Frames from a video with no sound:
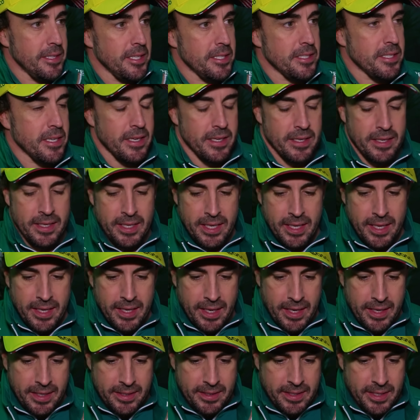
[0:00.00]
is
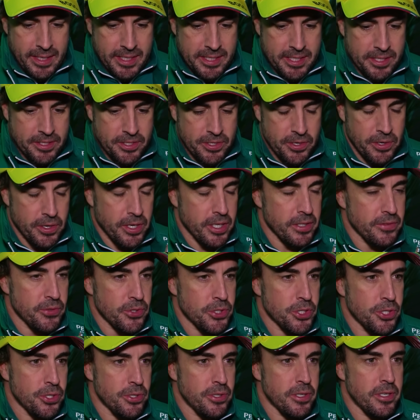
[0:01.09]
an interesting circuit for
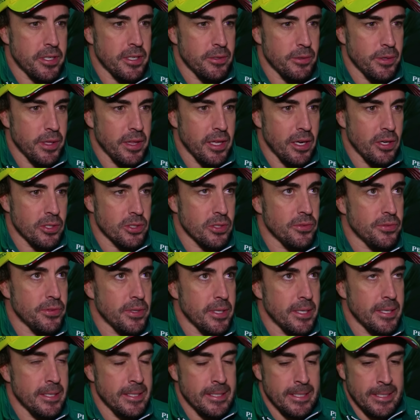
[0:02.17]
sure, with a lot
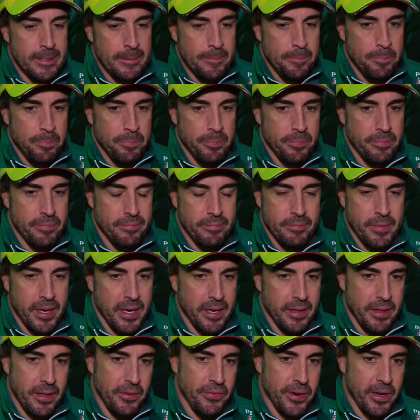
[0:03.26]
of
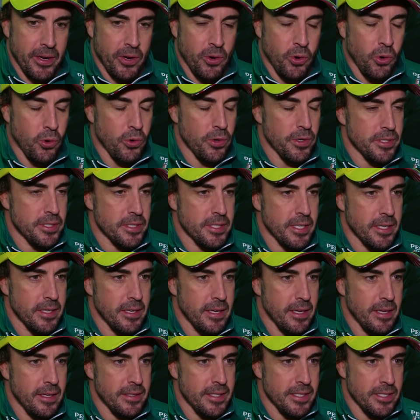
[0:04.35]
very different corners
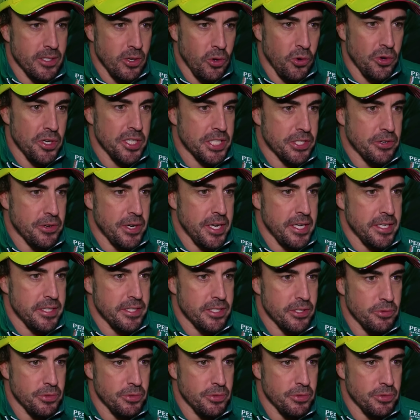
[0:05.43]
and these long straights,